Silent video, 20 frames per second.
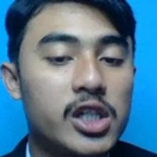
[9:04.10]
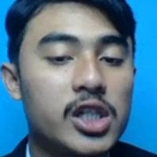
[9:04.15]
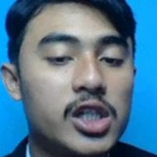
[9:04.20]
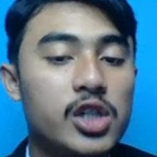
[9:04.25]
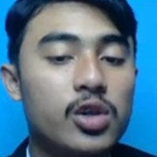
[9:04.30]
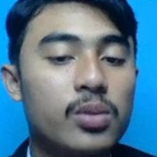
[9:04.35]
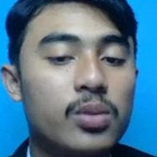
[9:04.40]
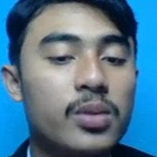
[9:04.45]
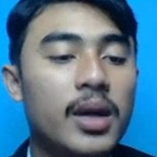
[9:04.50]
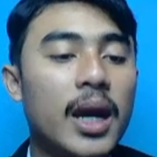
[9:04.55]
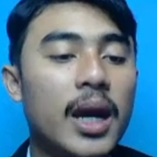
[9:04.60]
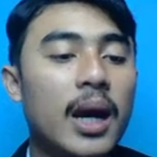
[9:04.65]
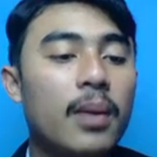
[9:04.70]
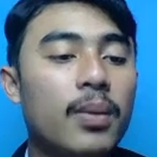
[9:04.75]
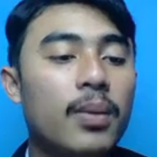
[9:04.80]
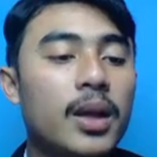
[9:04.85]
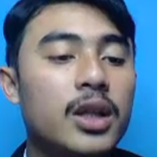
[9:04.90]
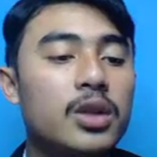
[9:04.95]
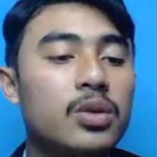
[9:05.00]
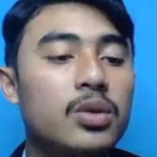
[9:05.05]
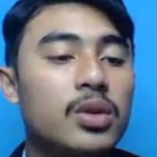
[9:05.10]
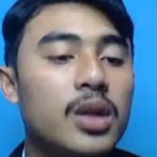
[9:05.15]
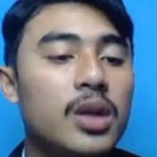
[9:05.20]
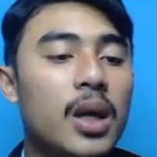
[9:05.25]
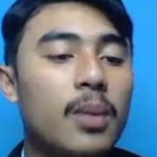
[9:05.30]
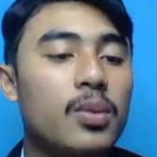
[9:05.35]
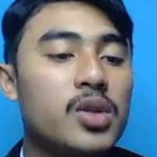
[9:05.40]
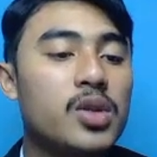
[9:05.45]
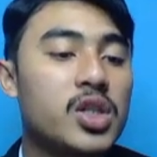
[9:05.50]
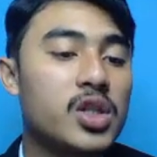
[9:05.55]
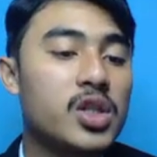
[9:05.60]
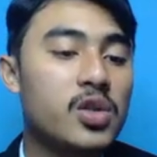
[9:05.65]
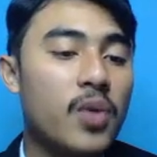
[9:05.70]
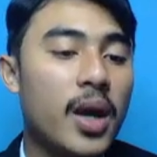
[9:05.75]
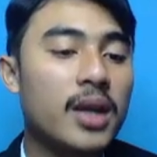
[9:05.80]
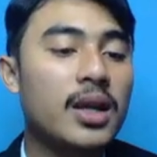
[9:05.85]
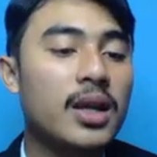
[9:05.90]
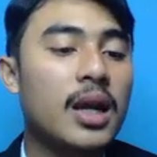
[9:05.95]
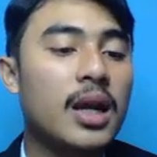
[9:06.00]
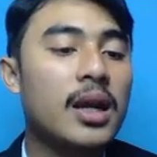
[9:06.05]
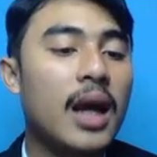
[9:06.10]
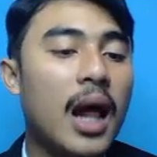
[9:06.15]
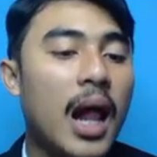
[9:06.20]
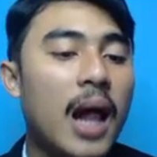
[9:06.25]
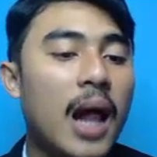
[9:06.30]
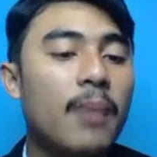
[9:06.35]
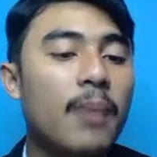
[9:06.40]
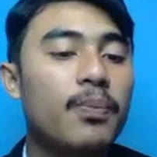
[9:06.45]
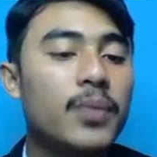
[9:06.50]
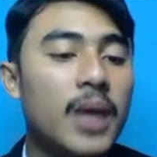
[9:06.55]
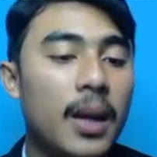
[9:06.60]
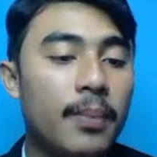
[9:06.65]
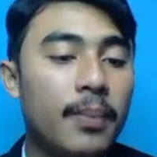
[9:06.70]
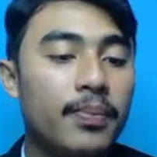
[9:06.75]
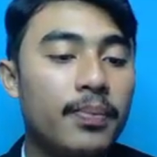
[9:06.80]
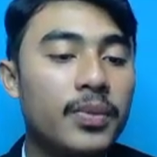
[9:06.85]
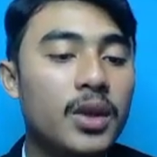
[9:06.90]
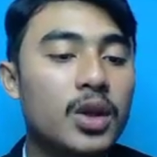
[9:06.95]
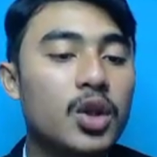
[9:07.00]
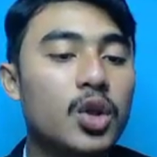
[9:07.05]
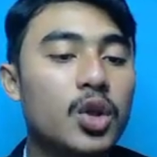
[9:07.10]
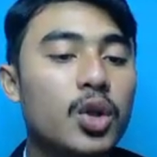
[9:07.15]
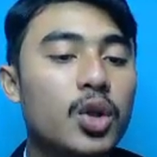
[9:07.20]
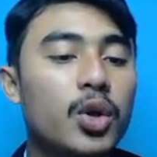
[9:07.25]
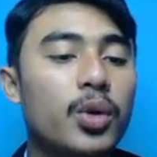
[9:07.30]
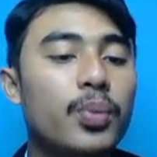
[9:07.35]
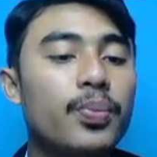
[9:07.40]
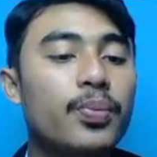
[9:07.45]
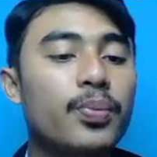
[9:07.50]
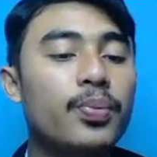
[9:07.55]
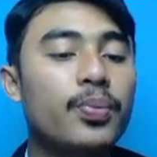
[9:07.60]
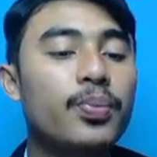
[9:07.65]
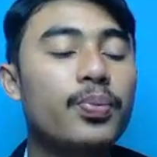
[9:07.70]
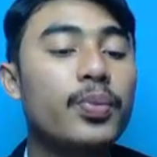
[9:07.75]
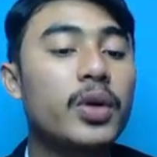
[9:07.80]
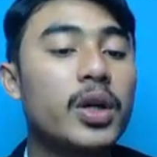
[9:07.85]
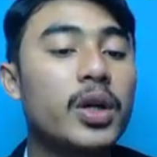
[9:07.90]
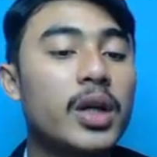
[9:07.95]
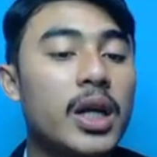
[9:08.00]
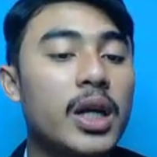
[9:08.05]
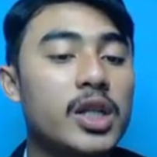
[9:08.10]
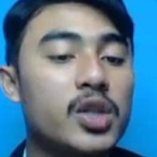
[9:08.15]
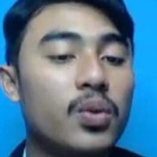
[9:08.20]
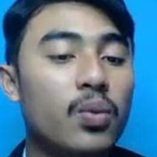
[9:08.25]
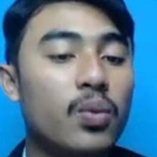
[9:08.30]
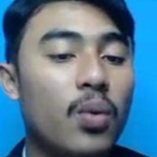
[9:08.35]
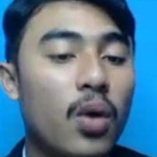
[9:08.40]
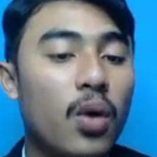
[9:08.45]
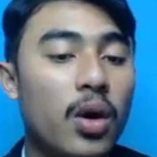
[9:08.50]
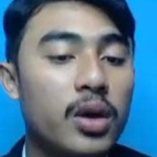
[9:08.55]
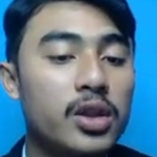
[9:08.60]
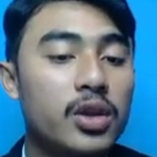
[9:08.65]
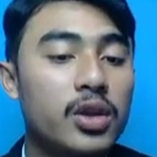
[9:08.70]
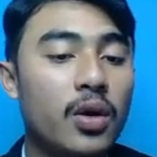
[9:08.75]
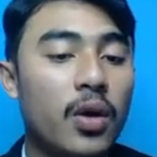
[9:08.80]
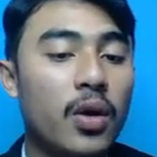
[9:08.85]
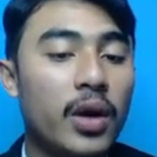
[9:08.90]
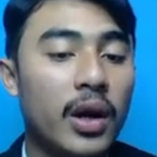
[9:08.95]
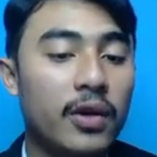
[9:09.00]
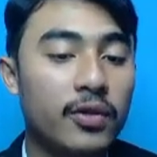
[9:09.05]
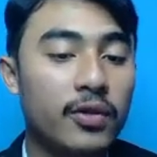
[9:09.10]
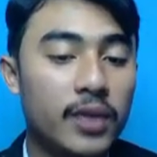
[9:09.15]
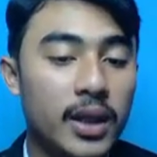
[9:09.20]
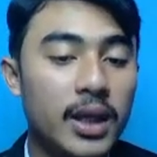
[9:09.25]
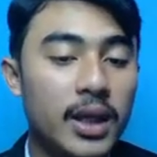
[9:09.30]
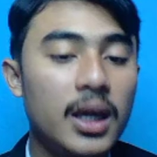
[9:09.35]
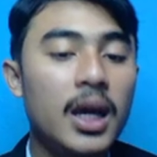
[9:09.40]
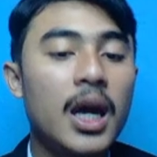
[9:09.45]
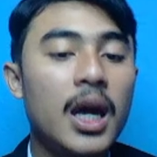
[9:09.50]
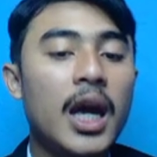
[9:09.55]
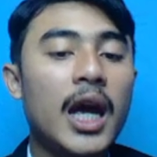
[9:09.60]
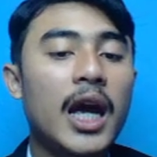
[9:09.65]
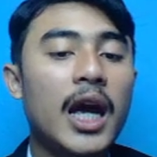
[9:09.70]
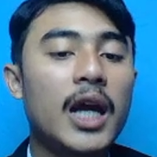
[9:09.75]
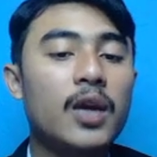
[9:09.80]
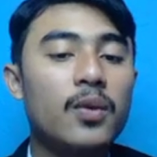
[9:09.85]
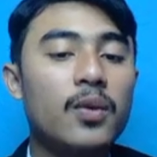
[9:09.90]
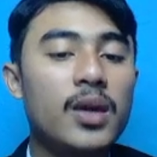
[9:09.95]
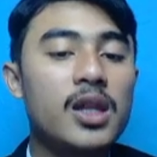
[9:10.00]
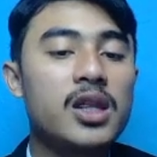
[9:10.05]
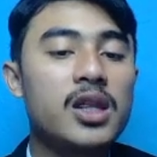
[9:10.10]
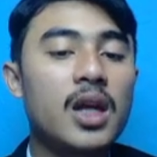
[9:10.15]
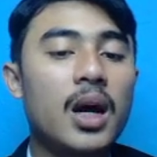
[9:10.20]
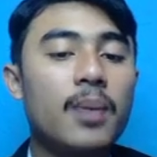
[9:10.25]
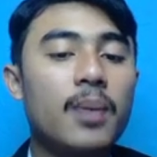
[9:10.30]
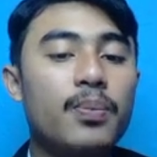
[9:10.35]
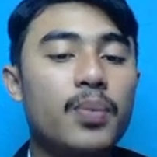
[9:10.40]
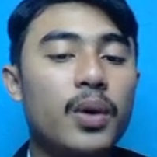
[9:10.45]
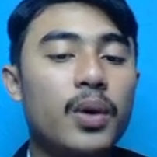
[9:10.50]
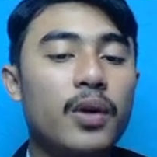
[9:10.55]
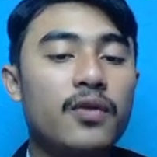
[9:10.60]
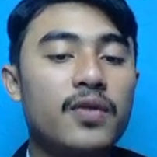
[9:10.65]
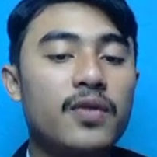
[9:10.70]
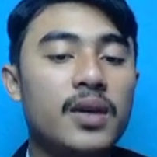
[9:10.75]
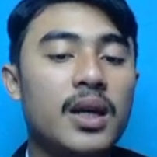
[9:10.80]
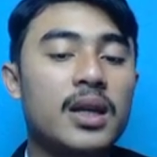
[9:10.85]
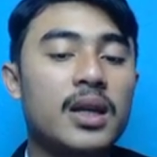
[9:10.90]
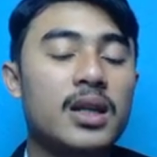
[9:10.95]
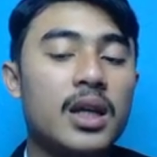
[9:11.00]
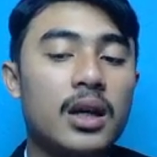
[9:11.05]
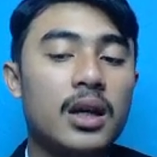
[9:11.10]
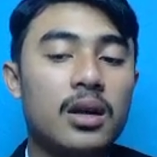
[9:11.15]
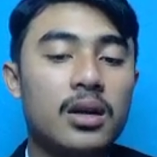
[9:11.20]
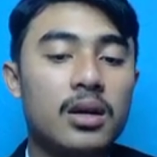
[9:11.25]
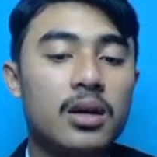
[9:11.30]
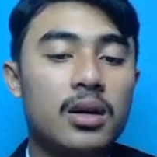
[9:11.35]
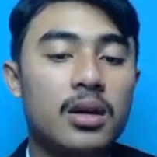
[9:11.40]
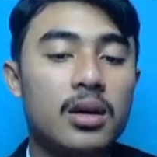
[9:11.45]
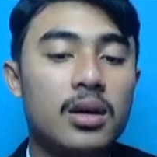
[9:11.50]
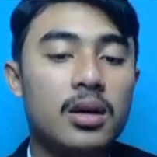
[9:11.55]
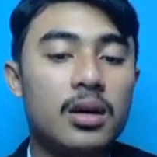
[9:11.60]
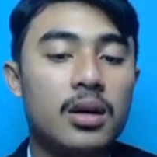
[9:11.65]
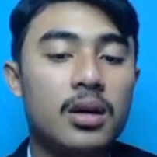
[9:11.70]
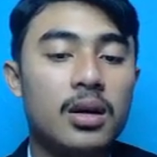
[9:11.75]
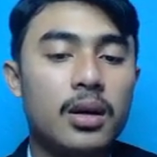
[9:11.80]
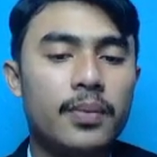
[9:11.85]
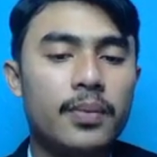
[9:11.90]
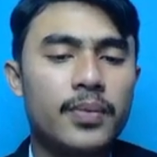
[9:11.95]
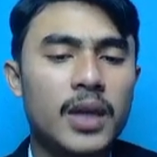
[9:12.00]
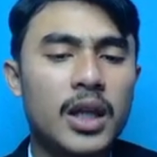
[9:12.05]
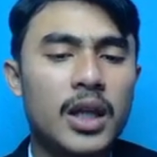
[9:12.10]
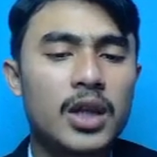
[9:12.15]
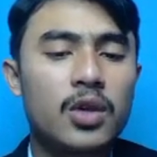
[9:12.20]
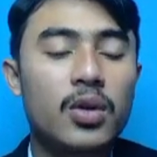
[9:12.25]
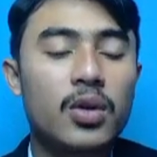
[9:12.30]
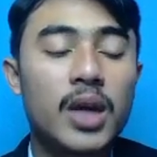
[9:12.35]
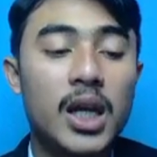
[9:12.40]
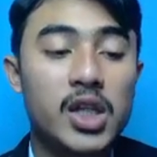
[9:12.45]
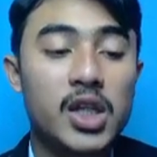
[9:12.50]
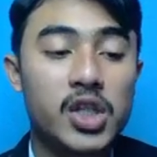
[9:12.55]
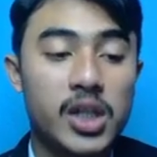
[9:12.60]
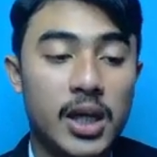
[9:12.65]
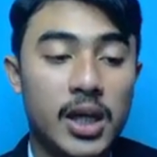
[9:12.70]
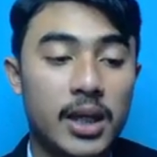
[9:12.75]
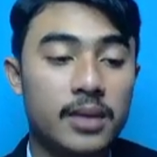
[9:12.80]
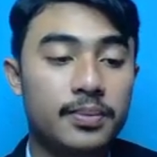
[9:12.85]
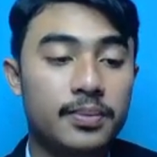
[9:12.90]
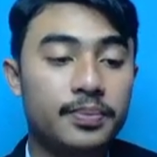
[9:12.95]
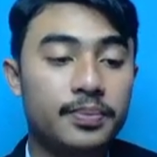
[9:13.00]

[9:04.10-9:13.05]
to be able to demonstrate and help them to pronounce words correctly and with appropriate intonation.